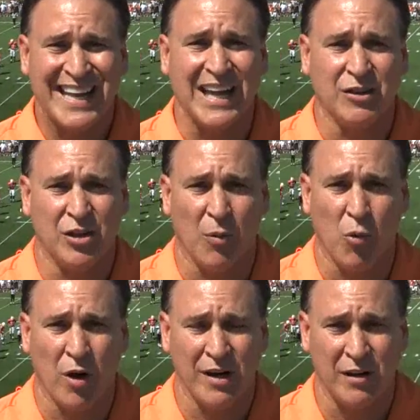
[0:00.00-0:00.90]
get
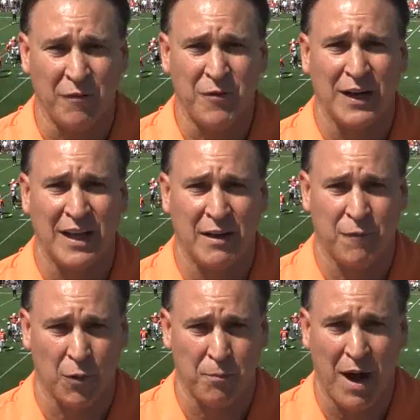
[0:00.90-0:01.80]
someone to fill in
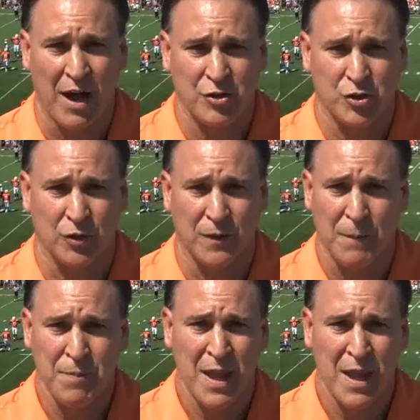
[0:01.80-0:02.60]
for Bosher.